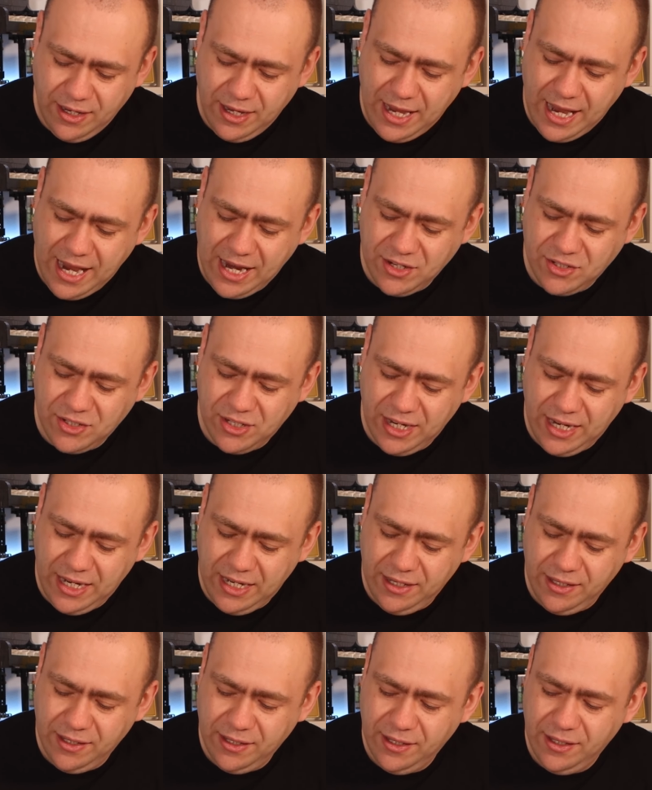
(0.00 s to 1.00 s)
it
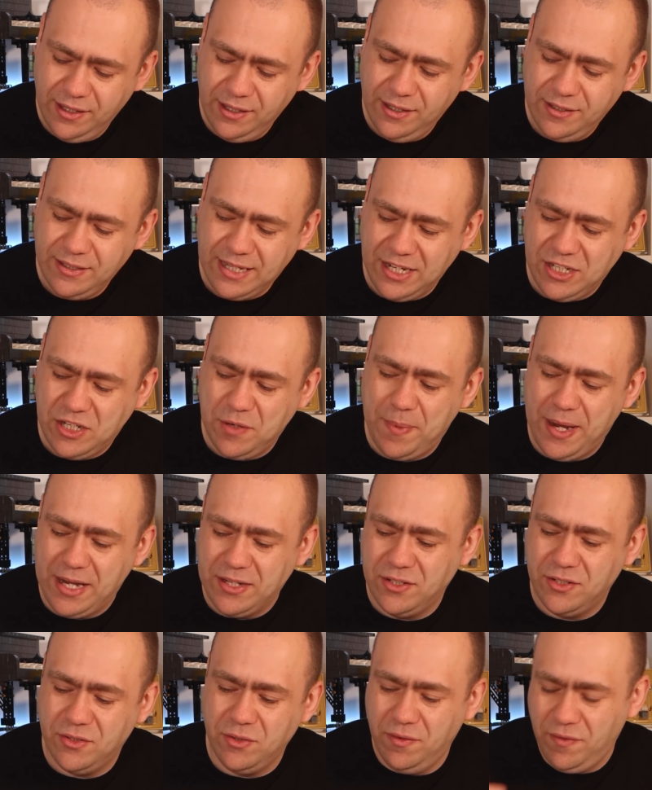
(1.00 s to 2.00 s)
actually takes you back
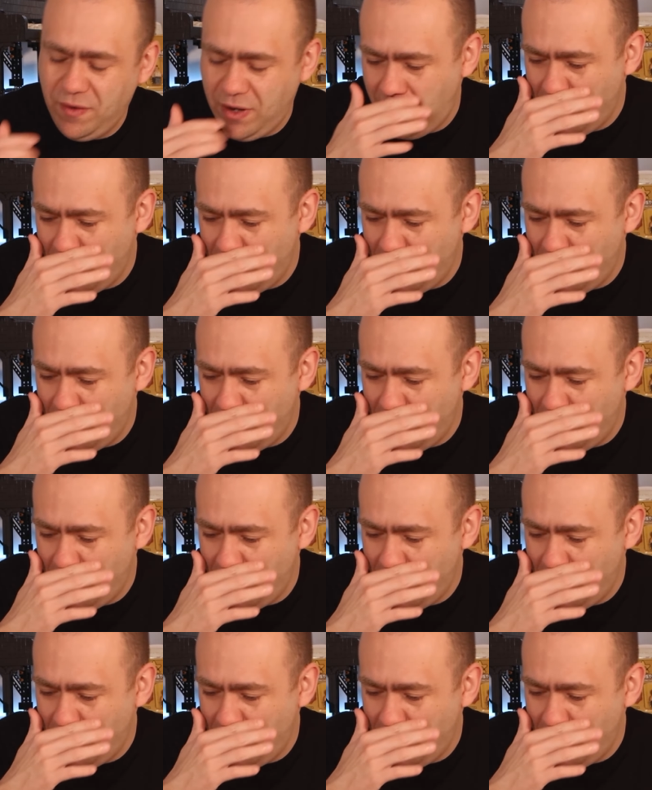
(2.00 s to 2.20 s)
to sort of